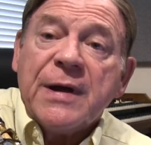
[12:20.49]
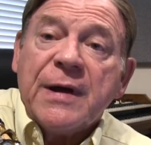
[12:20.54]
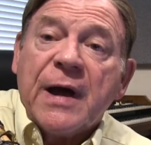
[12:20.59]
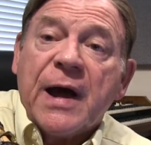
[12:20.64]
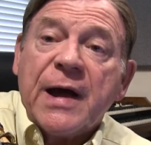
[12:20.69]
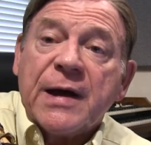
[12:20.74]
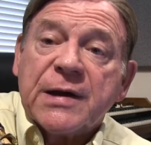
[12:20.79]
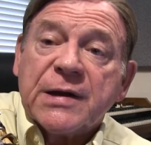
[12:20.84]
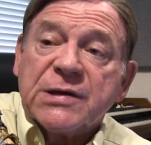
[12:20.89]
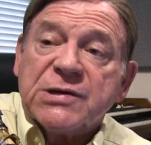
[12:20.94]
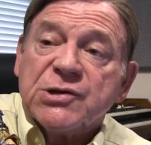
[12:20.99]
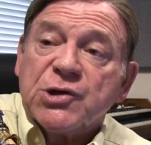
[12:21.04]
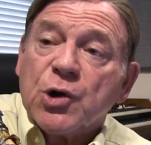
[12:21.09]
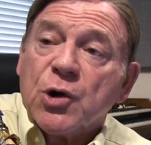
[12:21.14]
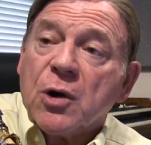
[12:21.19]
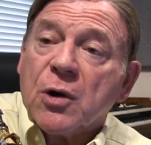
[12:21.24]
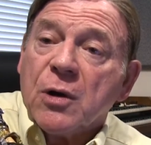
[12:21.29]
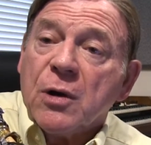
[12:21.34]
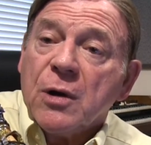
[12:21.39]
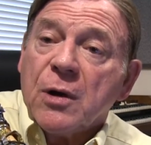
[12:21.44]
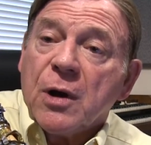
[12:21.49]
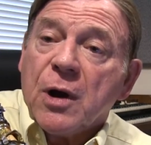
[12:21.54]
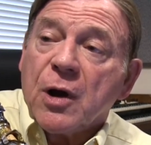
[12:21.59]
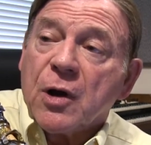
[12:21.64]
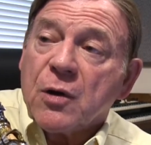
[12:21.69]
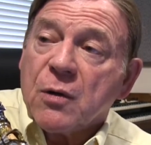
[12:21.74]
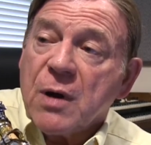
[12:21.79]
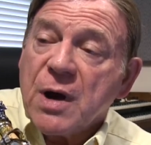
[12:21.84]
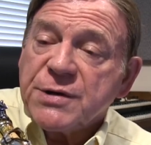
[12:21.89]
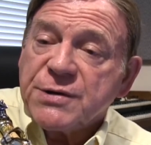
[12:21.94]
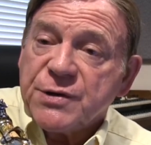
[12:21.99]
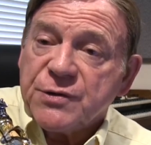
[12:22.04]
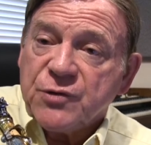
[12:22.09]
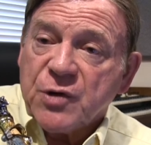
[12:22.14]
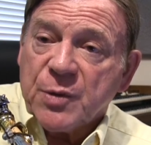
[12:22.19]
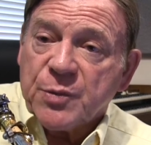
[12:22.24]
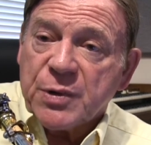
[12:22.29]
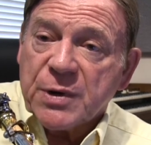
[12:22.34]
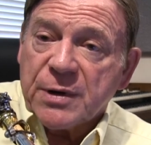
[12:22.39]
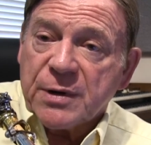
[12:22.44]
I can slur across the
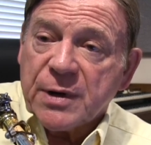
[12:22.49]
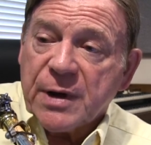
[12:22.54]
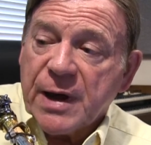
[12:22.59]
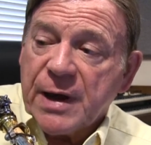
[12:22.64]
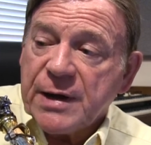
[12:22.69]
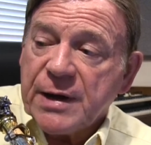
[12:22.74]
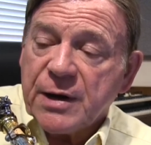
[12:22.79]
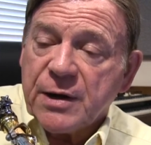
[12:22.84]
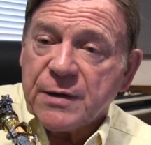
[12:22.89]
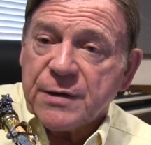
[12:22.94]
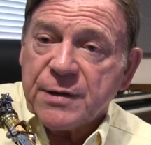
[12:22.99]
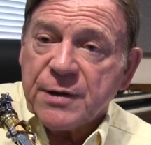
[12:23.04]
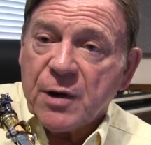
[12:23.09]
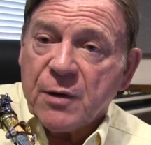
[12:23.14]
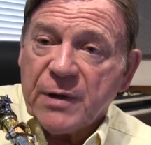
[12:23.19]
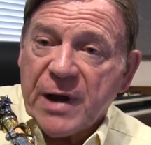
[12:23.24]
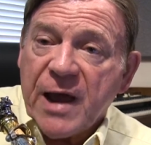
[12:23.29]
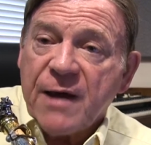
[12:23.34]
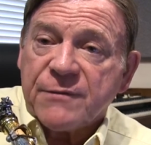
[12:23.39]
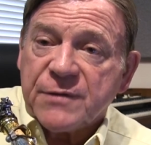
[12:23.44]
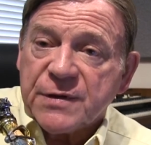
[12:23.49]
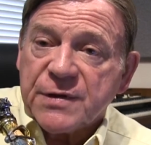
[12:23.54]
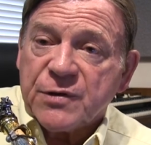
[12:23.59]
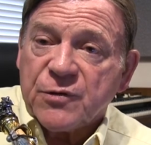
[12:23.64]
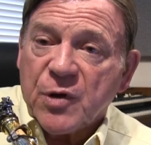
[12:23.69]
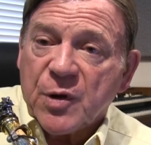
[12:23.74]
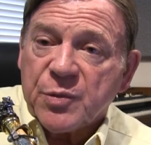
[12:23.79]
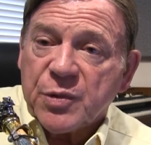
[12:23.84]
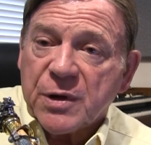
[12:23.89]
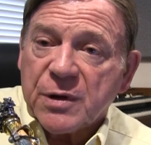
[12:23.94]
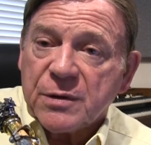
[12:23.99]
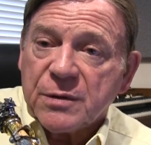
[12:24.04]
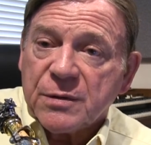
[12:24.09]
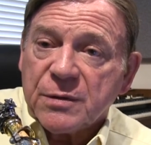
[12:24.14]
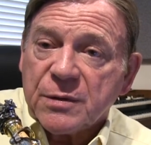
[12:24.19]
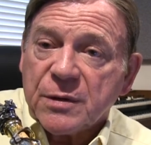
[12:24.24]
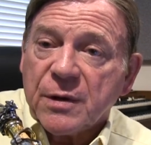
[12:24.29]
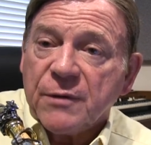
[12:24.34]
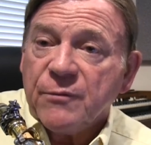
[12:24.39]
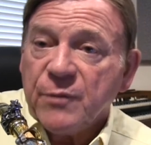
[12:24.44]
triplet and into the note after the triplet
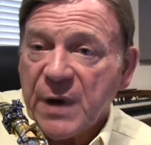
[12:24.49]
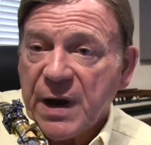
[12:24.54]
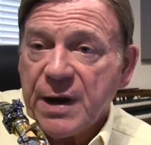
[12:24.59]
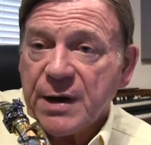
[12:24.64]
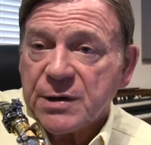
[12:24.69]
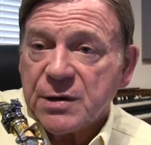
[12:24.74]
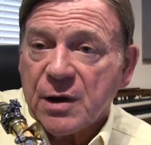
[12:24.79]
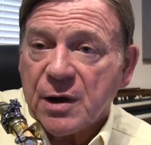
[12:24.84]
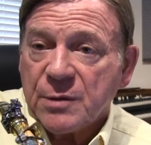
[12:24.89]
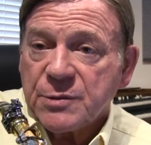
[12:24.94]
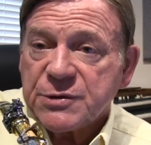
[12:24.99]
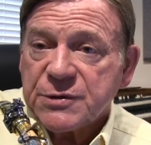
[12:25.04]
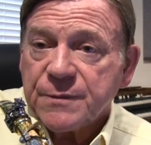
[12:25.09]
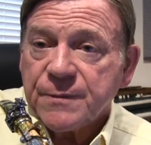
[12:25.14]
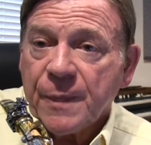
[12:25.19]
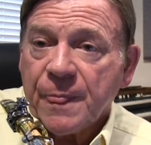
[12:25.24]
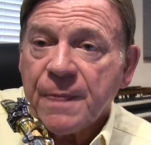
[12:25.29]
many times.